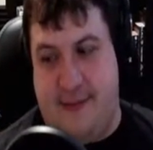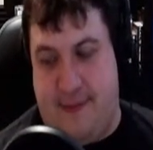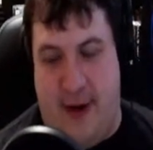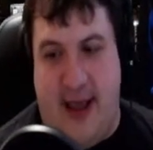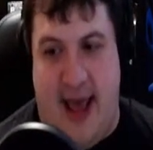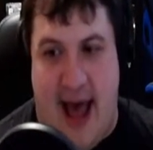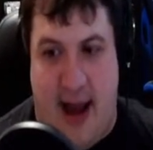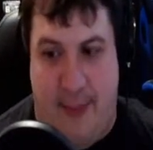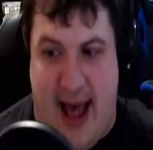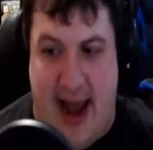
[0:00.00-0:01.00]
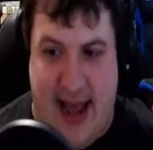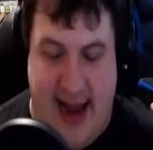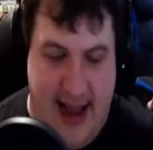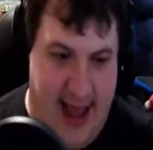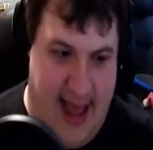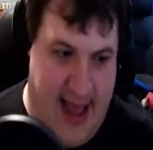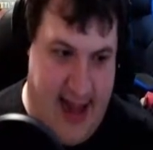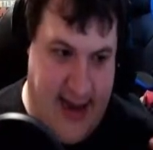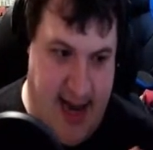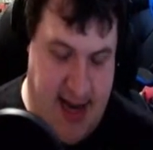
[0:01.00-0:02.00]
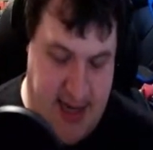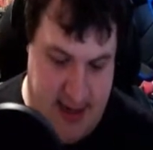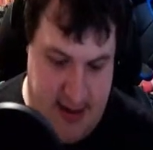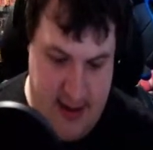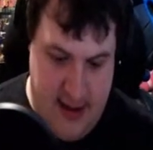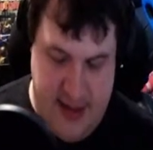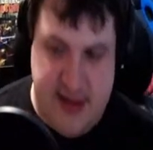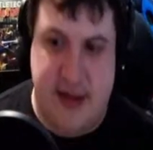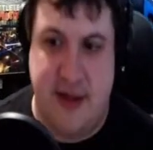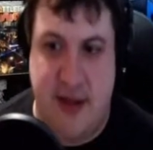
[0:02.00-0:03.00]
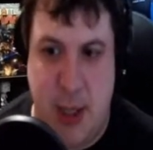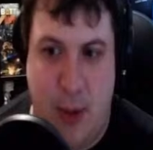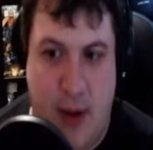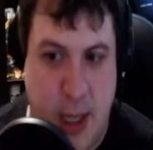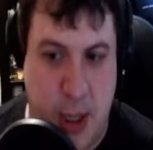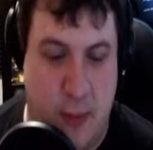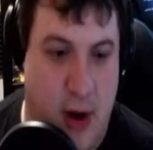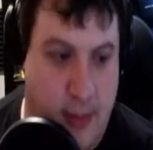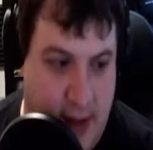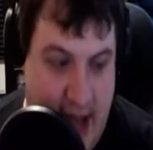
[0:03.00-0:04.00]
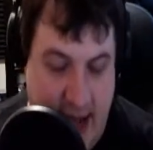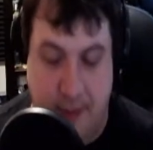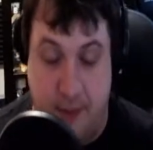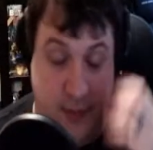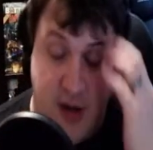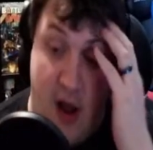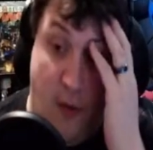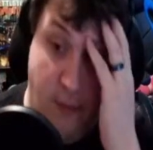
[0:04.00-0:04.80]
freaking out about it, and this is a situation where I'm like, don't